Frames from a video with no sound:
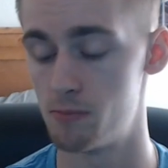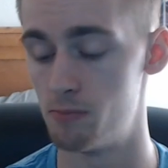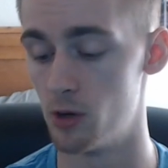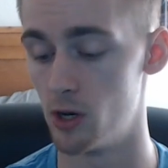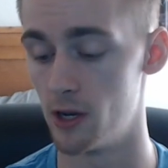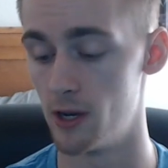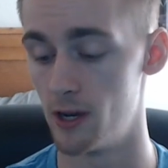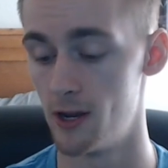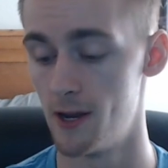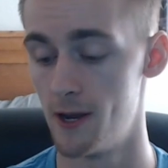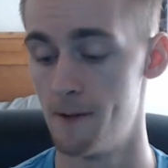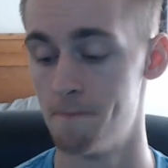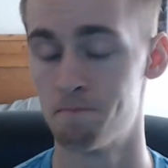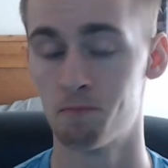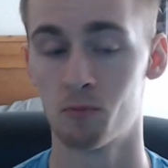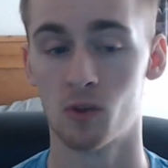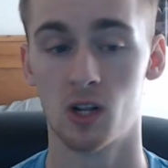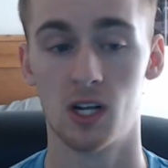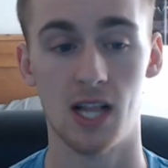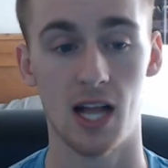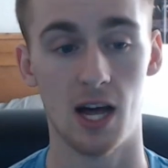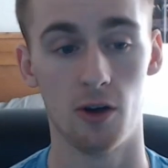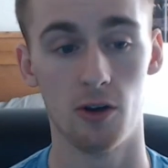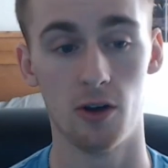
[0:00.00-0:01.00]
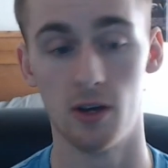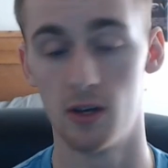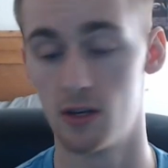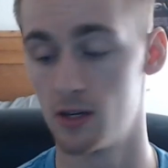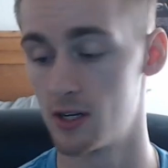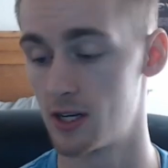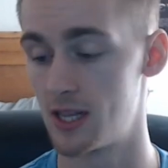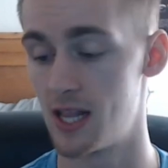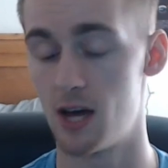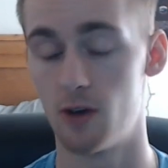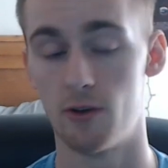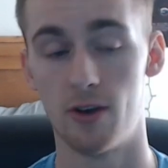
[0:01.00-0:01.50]
but
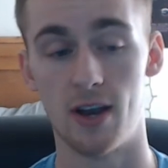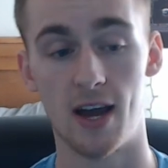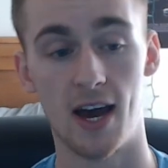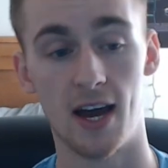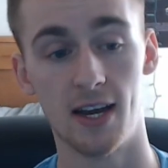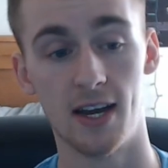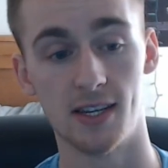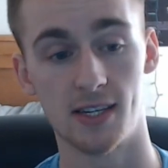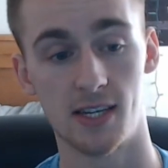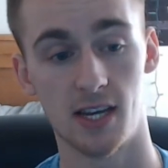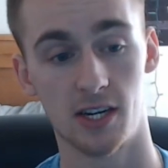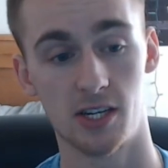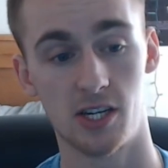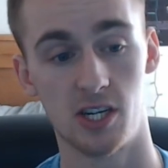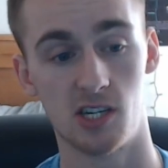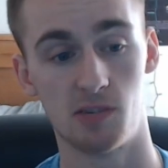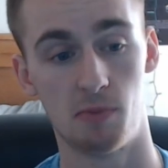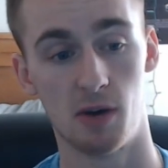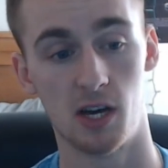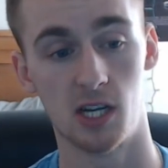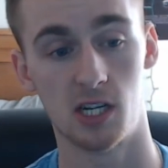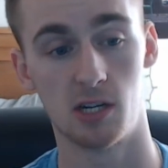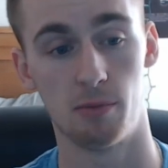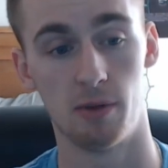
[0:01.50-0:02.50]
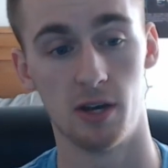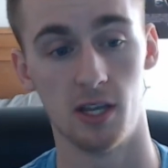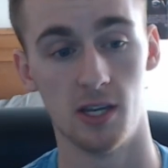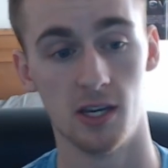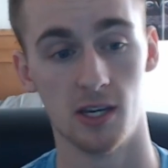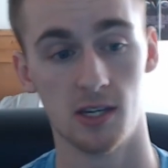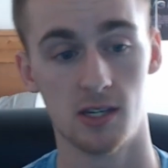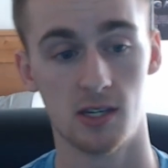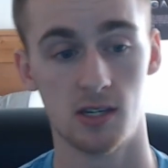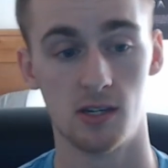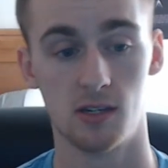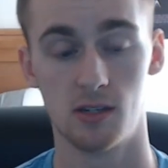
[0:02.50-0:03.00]
Cloud9 is actually sponsored
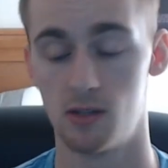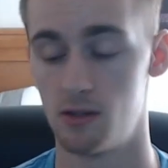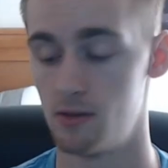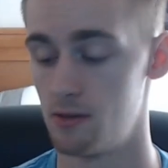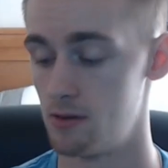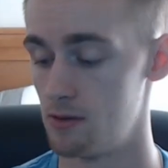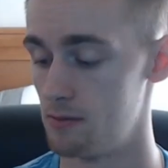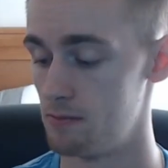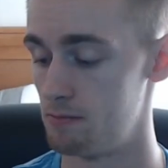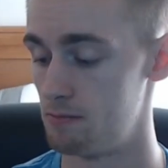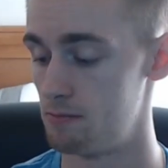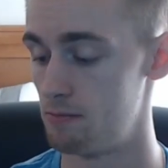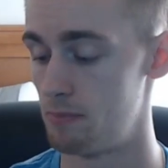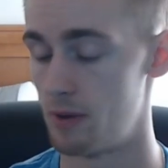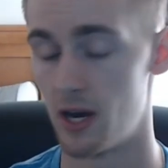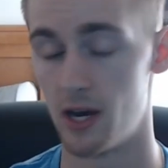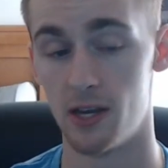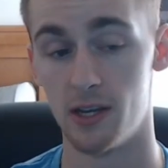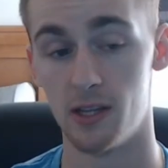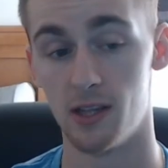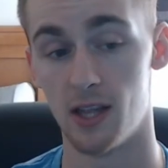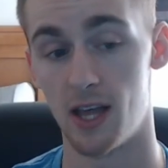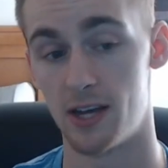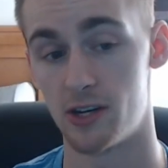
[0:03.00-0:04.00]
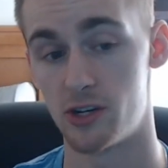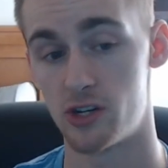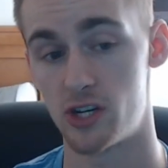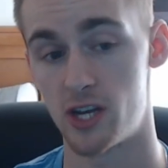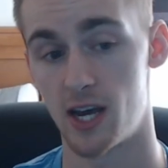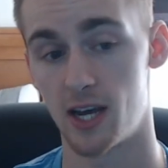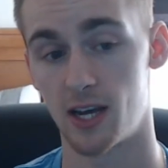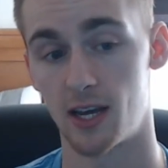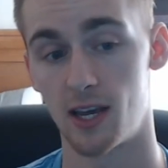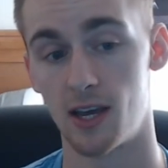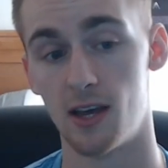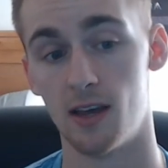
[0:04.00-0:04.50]
by
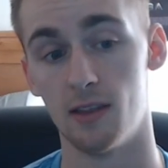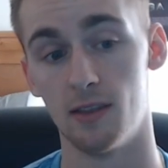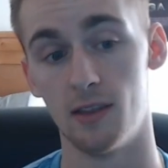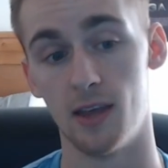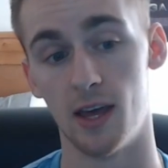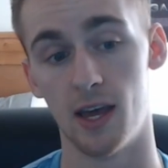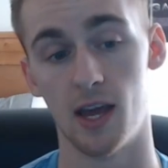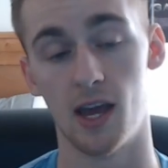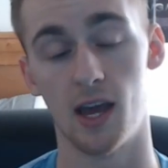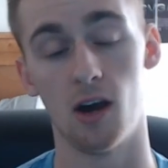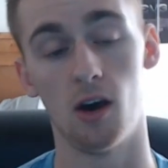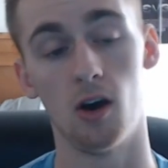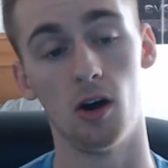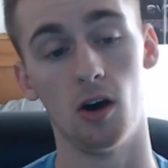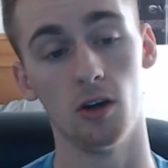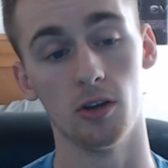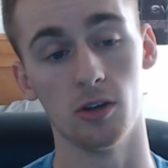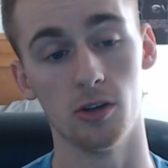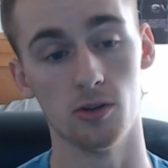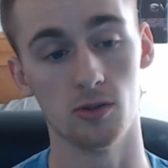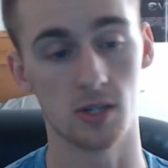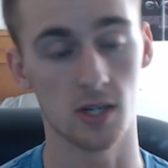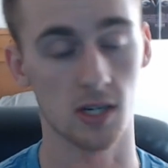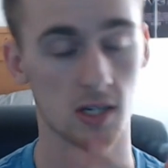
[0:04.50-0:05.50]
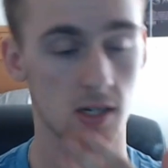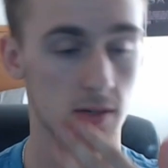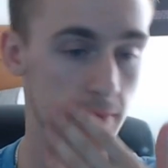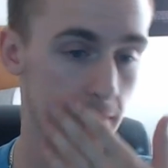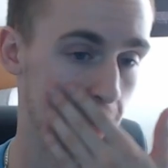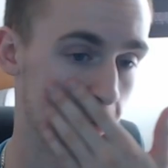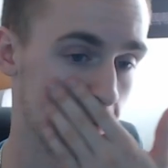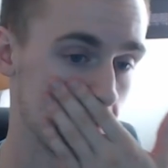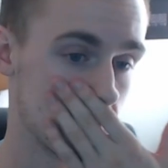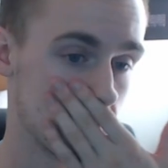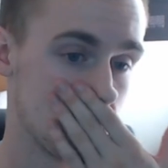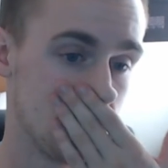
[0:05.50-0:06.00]
Logitech, and they all use this
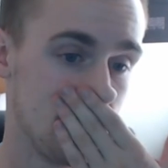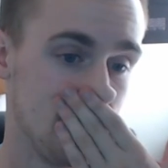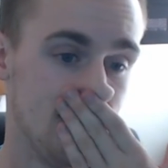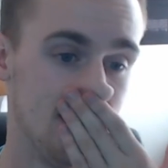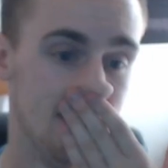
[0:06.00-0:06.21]
mouse,